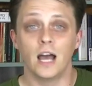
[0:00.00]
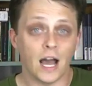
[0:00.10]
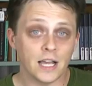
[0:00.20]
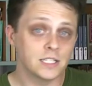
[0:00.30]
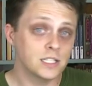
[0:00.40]

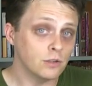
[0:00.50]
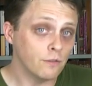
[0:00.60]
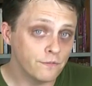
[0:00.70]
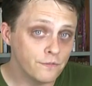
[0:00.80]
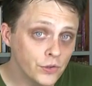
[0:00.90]
I still
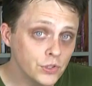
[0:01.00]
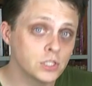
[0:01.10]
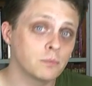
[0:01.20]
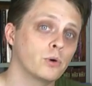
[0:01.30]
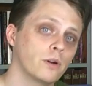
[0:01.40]
fully
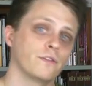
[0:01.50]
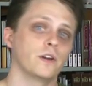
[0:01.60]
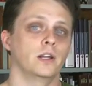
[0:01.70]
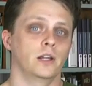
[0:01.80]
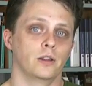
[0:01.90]
support
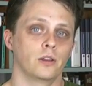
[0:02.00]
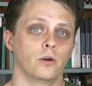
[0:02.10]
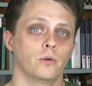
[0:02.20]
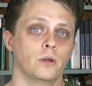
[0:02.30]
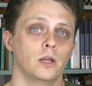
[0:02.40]
funding it though,